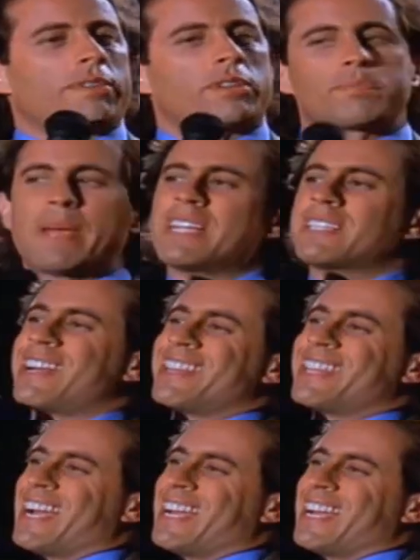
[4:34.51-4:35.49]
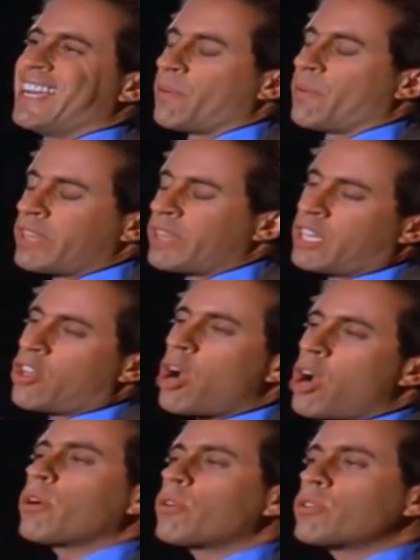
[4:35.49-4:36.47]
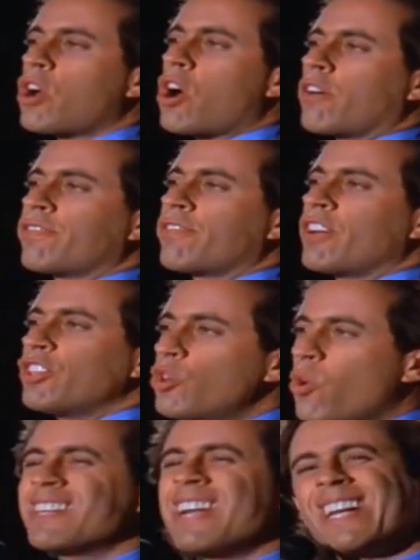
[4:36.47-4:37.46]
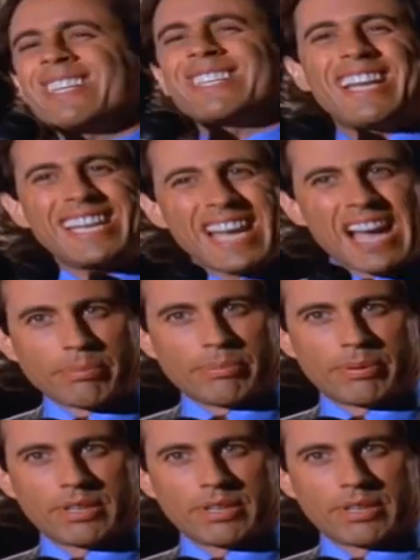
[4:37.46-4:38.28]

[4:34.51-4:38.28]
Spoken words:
alarm is based on the idea that when the alarm goes off, you are not getting up.